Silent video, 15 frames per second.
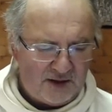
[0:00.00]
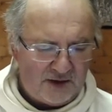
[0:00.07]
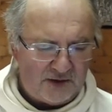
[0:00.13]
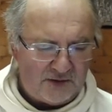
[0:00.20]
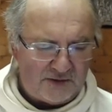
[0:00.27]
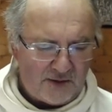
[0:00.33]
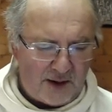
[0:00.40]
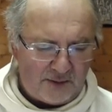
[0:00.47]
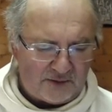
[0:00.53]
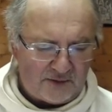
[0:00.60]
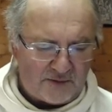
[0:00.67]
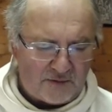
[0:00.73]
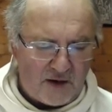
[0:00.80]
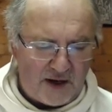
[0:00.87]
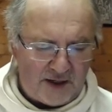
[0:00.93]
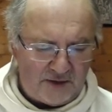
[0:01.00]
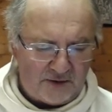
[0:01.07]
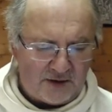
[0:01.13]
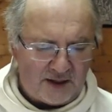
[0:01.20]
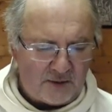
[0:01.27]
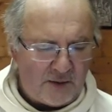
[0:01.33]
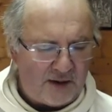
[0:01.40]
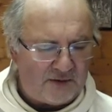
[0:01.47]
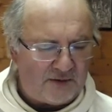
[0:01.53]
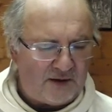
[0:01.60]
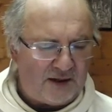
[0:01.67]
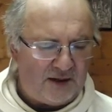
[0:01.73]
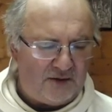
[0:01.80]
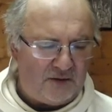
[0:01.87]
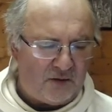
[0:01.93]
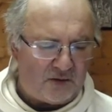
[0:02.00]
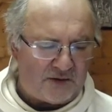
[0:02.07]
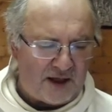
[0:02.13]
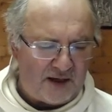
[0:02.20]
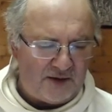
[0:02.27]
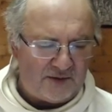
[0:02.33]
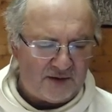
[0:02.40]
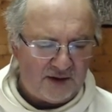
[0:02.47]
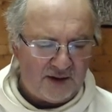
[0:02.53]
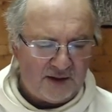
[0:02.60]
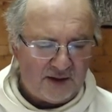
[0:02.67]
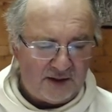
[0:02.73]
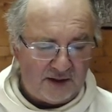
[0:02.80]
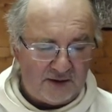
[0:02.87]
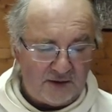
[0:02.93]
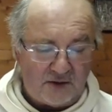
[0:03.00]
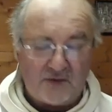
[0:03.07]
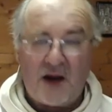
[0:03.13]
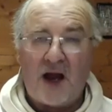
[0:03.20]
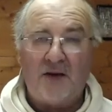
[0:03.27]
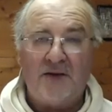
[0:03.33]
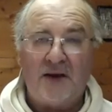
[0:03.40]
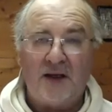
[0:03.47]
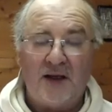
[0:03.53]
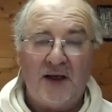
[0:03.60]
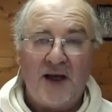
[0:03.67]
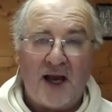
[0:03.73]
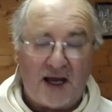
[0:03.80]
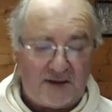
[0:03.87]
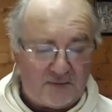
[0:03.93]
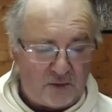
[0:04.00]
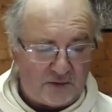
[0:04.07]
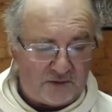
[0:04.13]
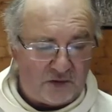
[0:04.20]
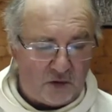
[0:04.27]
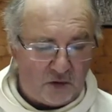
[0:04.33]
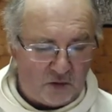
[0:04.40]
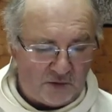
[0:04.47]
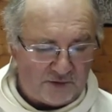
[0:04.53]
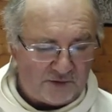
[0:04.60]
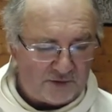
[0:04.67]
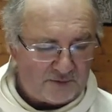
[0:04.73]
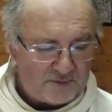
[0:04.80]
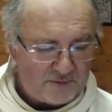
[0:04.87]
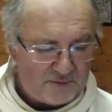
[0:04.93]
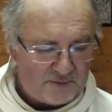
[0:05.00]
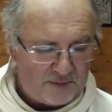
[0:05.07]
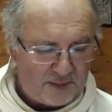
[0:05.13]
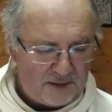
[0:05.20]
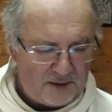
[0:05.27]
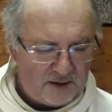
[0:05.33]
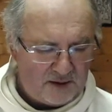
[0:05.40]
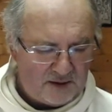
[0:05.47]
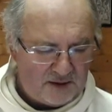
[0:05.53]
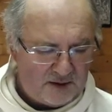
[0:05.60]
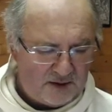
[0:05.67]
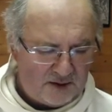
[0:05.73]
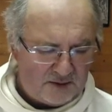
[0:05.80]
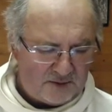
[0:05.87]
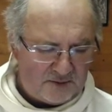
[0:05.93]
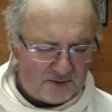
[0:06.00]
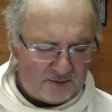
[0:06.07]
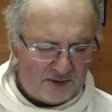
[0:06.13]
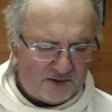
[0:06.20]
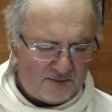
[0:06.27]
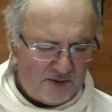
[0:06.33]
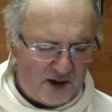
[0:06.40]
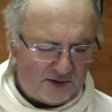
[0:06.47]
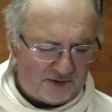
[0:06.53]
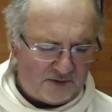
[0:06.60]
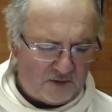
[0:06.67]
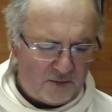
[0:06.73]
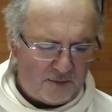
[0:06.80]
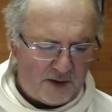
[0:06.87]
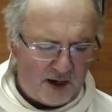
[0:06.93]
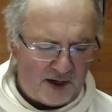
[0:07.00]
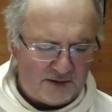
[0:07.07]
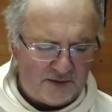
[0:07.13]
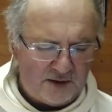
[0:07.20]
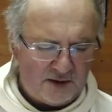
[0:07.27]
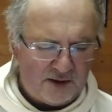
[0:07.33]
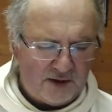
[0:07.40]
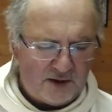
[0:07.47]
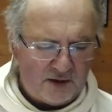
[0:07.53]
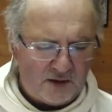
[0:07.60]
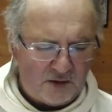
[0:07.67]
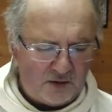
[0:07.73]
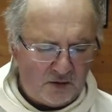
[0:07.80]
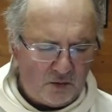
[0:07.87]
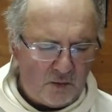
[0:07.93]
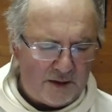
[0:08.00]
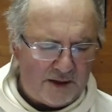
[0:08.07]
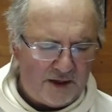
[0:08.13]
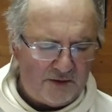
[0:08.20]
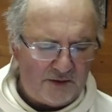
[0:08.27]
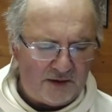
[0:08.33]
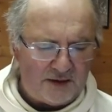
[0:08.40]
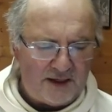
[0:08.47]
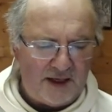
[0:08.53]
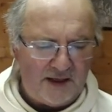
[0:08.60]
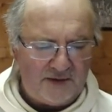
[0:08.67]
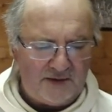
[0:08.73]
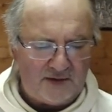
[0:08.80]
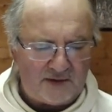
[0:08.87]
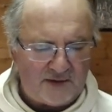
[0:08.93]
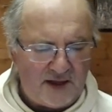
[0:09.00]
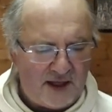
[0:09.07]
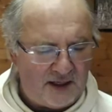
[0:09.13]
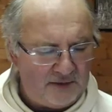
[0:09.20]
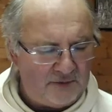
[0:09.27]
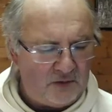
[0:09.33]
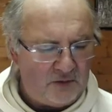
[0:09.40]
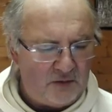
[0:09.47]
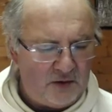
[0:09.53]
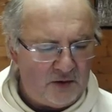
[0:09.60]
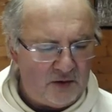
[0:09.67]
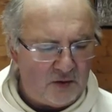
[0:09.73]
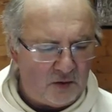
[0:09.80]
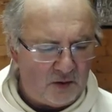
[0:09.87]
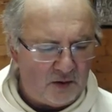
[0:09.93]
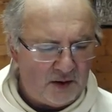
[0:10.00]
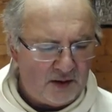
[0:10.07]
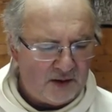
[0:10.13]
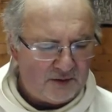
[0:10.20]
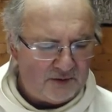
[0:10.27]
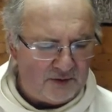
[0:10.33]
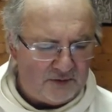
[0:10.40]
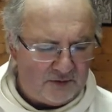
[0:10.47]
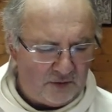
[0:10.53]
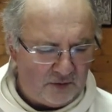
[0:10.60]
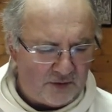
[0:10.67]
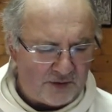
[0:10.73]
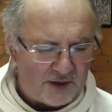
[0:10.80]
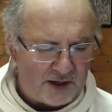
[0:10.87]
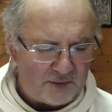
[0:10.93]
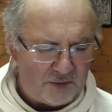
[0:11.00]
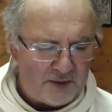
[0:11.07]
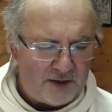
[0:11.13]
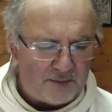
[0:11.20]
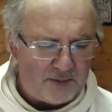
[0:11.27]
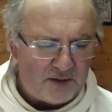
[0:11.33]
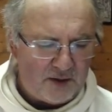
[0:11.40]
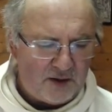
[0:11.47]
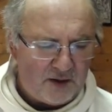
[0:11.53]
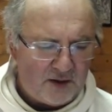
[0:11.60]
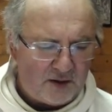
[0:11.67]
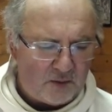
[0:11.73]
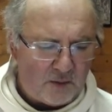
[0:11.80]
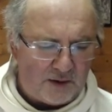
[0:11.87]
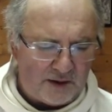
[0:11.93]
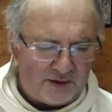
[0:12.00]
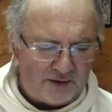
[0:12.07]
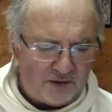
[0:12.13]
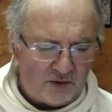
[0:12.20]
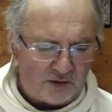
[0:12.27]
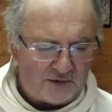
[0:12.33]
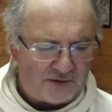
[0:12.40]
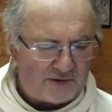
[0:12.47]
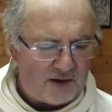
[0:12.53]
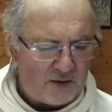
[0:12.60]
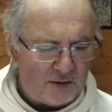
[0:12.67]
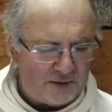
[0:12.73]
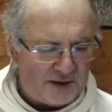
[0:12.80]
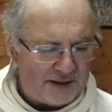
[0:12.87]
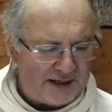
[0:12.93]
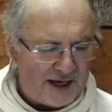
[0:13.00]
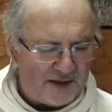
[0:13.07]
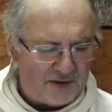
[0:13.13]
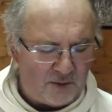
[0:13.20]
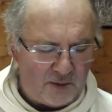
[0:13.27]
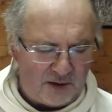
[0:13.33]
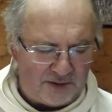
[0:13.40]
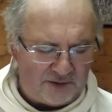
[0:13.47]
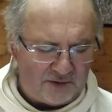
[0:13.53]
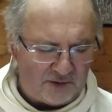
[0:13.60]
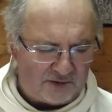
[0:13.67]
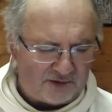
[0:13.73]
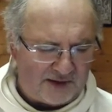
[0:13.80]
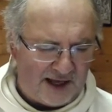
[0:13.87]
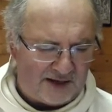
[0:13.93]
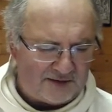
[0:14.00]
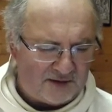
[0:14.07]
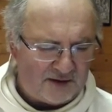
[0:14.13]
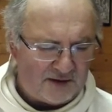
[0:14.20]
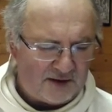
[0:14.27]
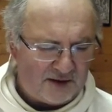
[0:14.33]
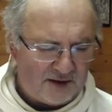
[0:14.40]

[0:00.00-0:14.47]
So I was afraid, and I went and hid your talent in the ground. Here, have what's yours. But his master replied, You wicked and lazy slave, you knew, did you, that I reap where I did not sow, and I gather where I did not scatter?